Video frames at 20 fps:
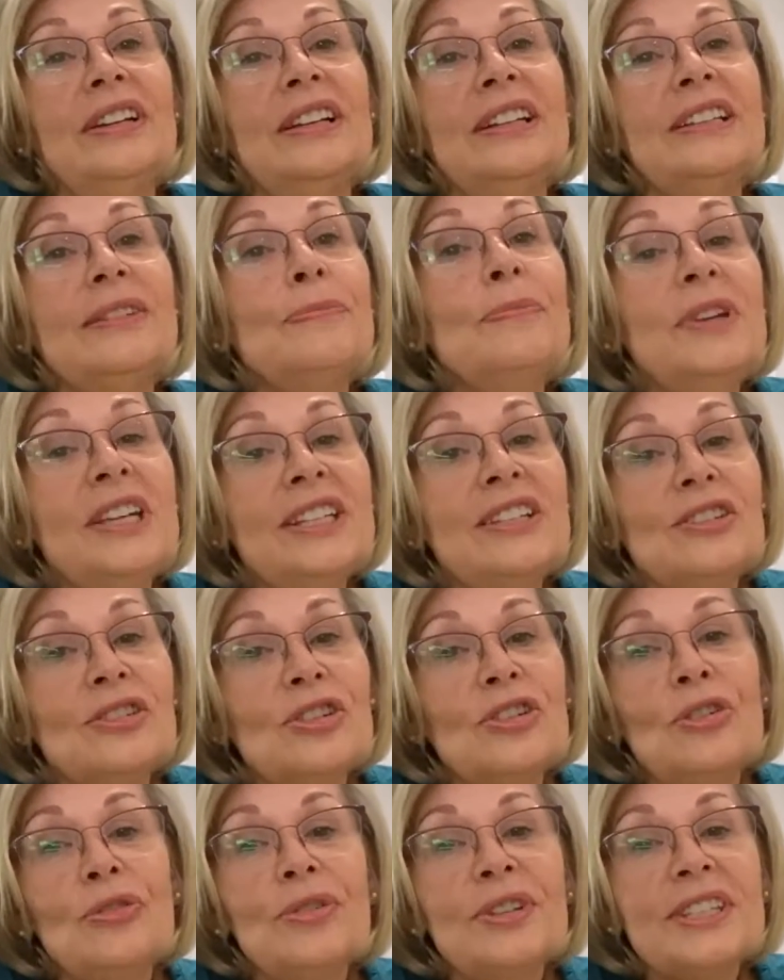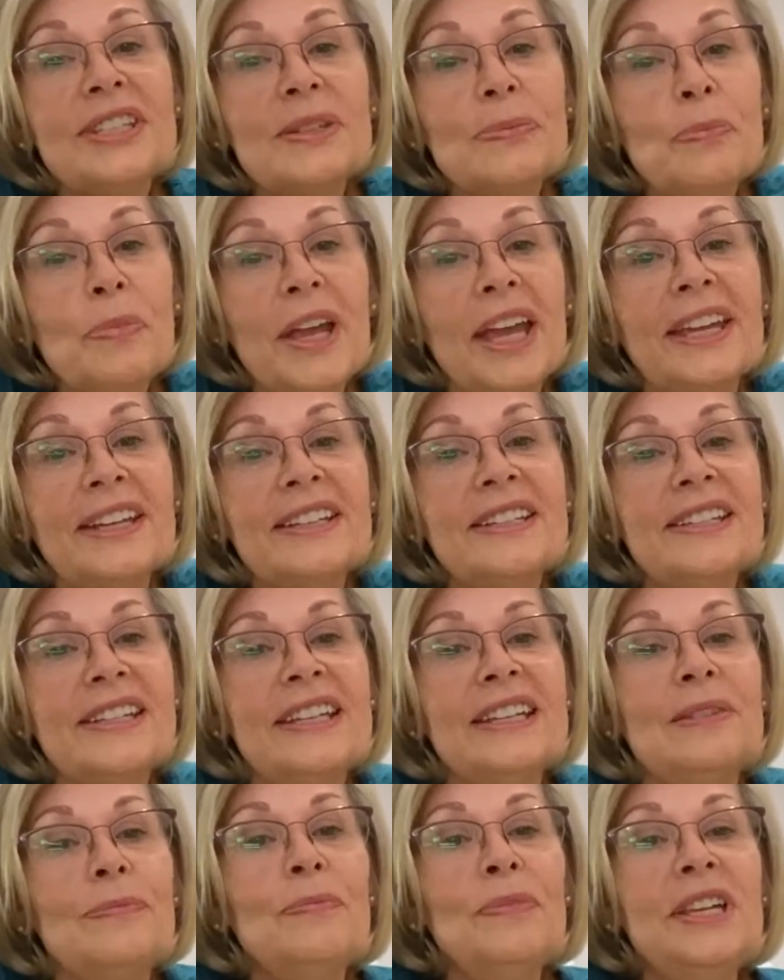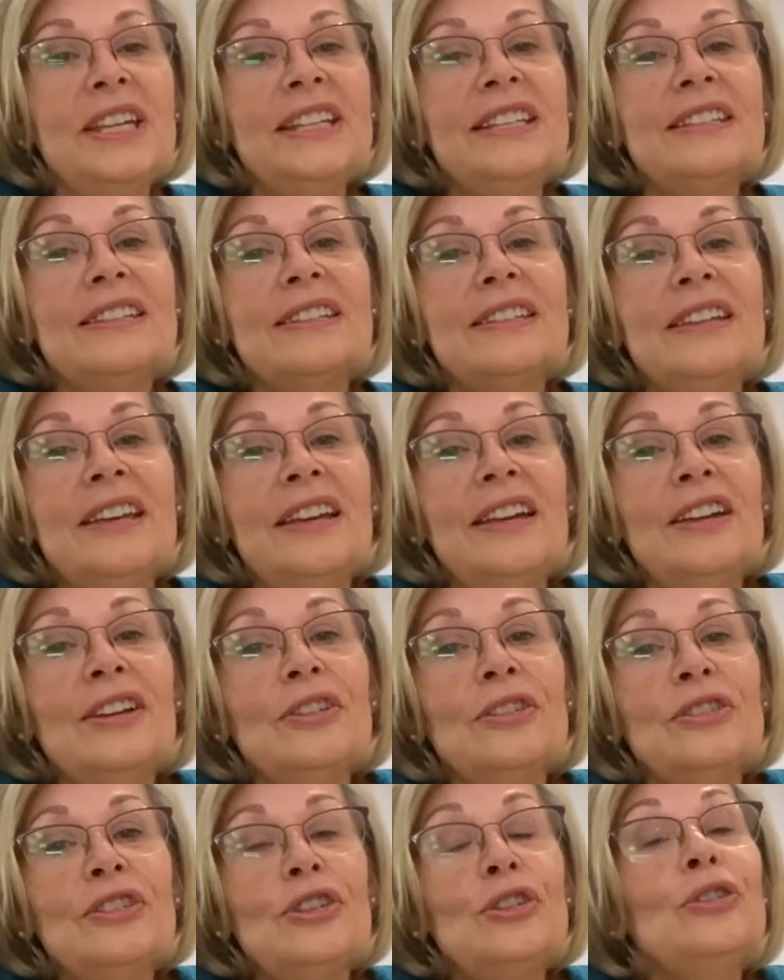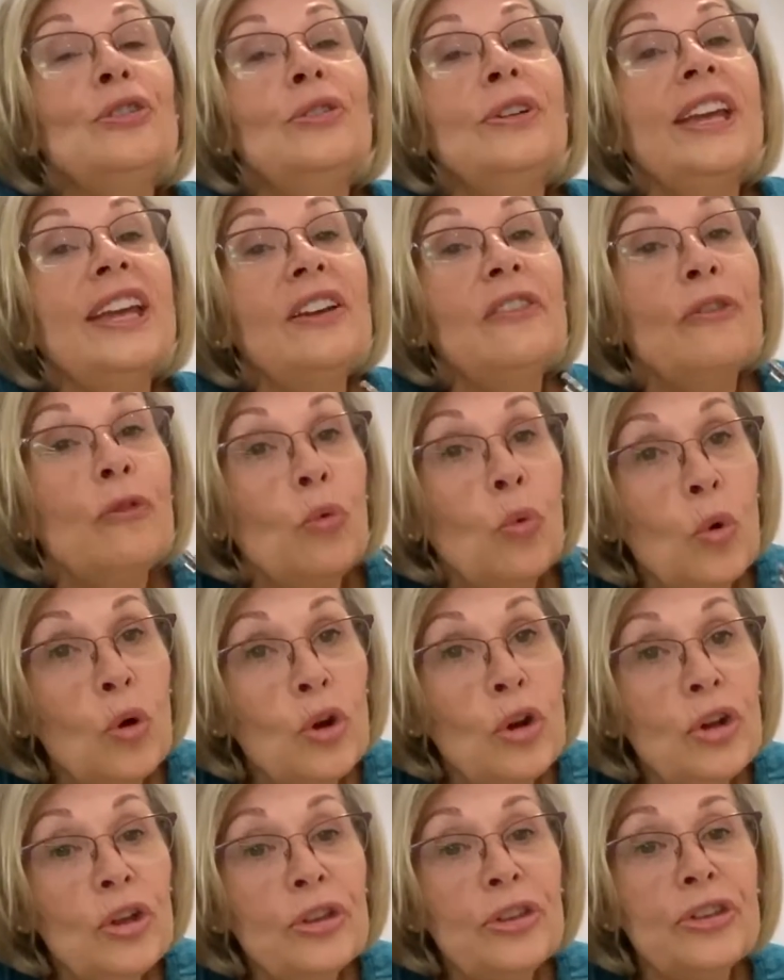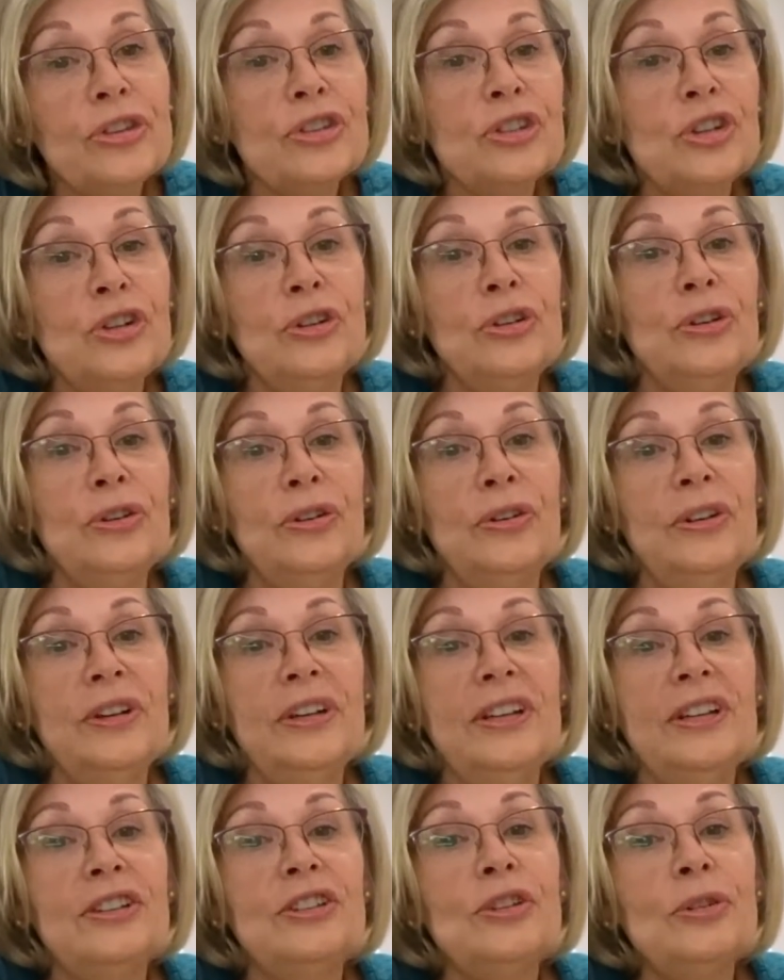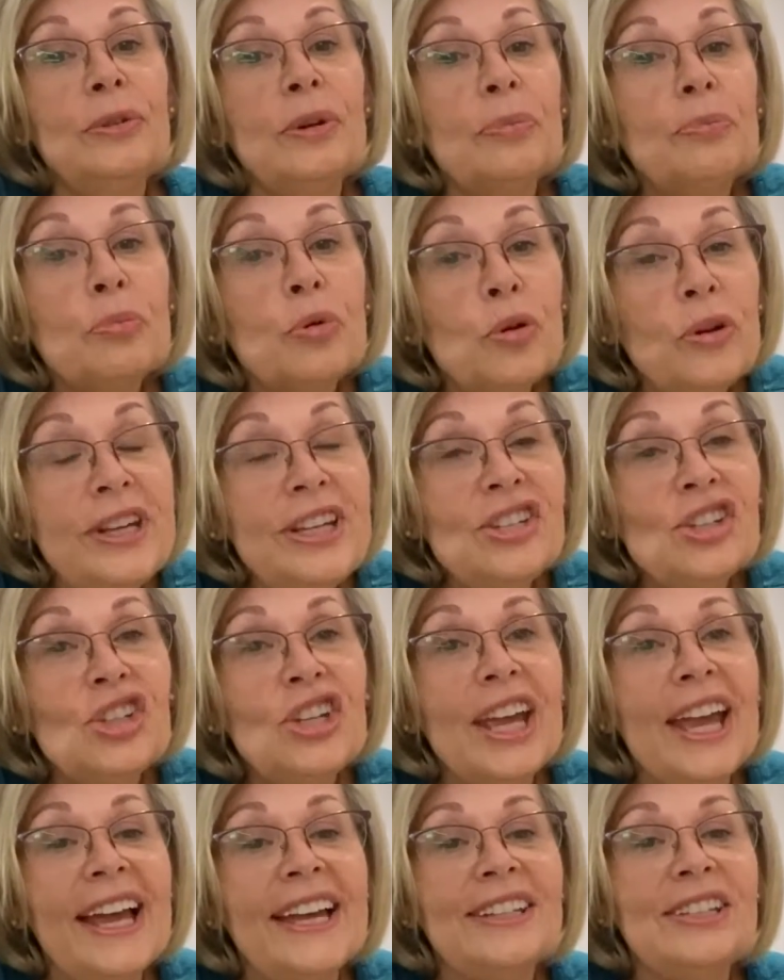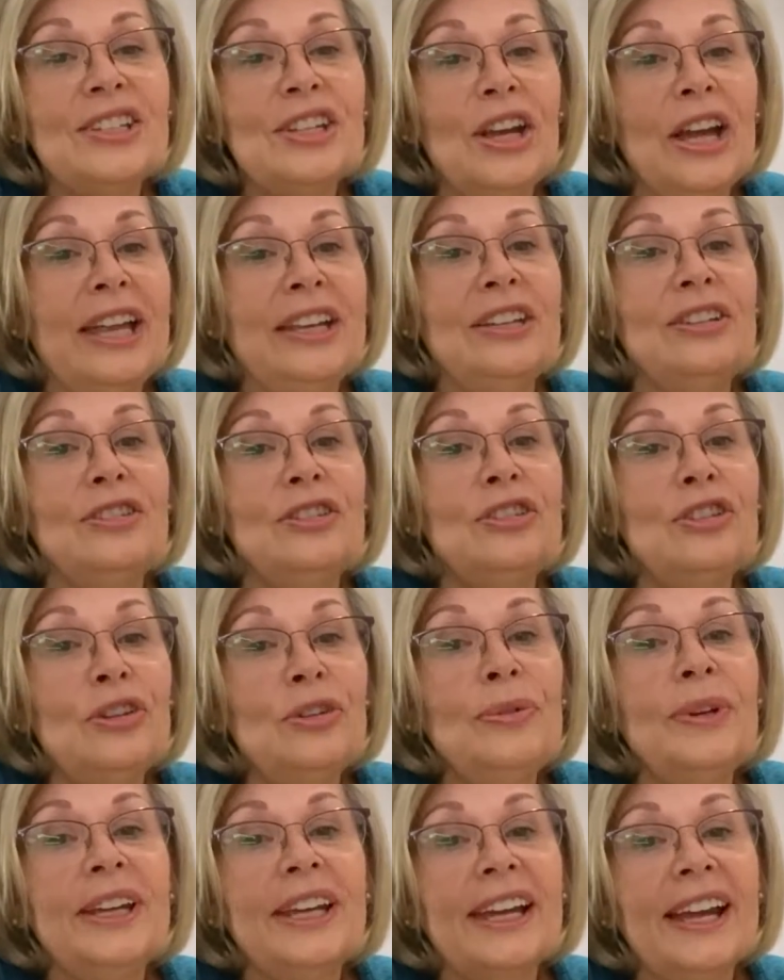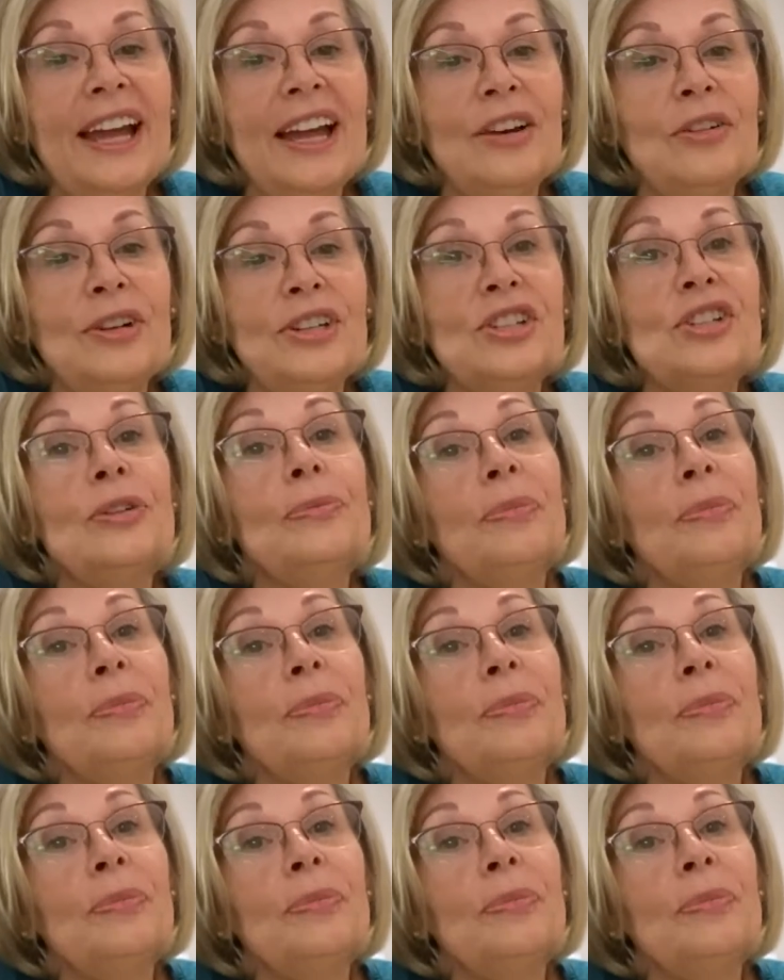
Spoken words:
It means to respect. It means to give worth to appreciate and to encourage.